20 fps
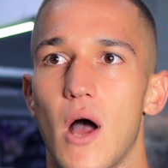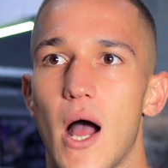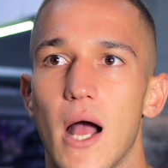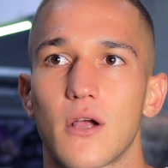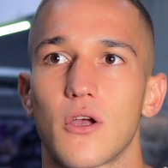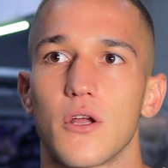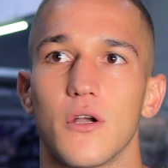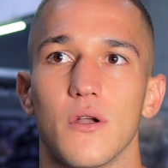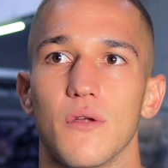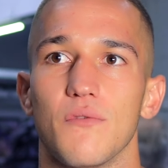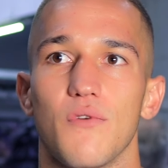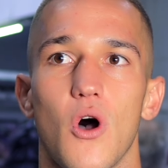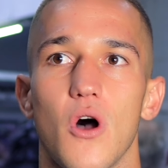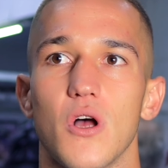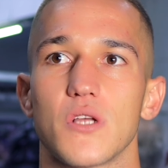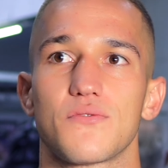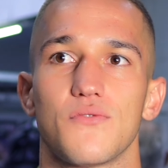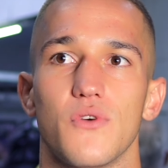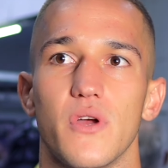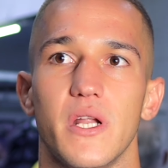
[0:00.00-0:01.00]
I couldn't have
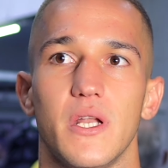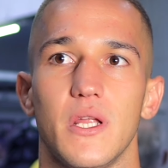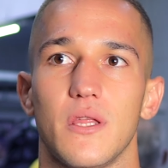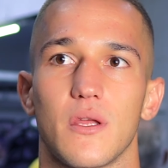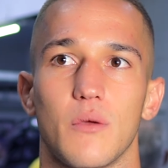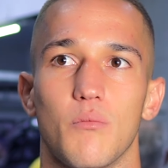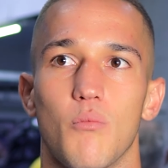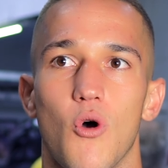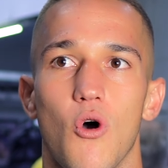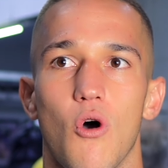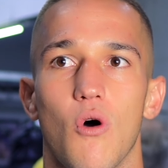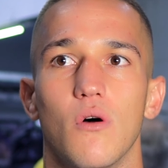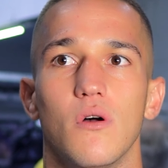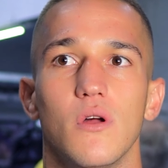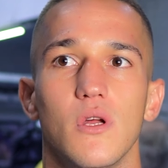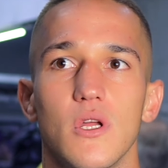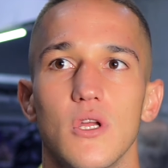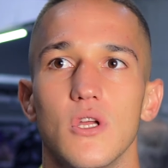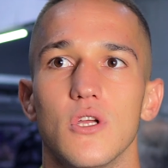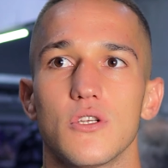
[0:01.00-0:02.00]
asked for anything more.
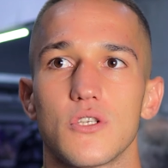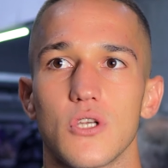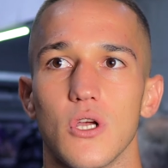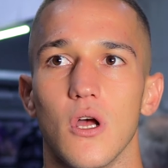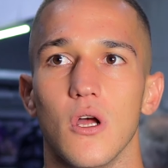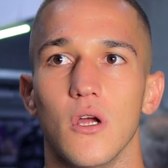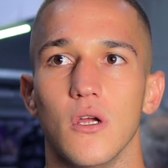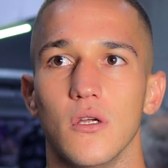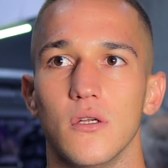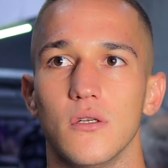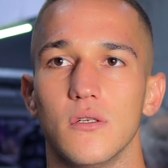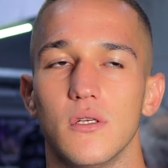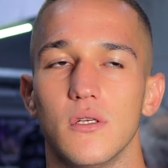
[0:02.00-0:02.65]
So